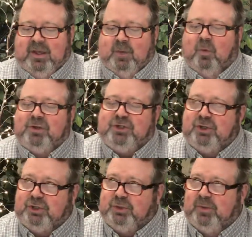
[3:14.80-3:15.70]
What you're
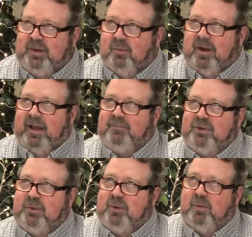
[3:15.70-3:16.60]
doing and what I'm
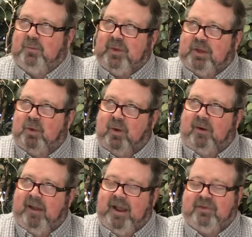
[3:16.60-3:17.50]
doing when we anoint
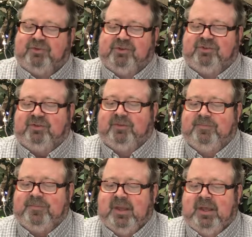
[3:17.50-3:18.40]
our houses
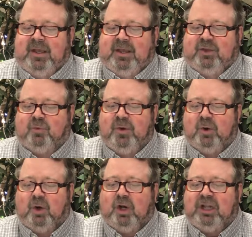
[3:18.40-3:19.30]
is we
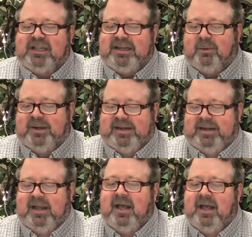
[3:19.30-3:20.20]
are
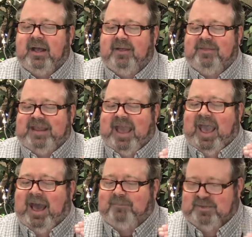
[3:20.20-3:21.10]
clearing the
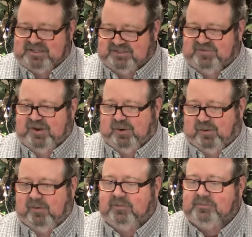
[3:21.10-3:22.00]

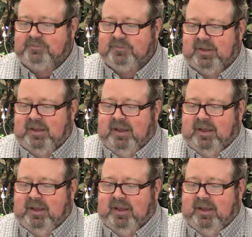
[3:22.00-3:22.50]
atmosphere. Yes.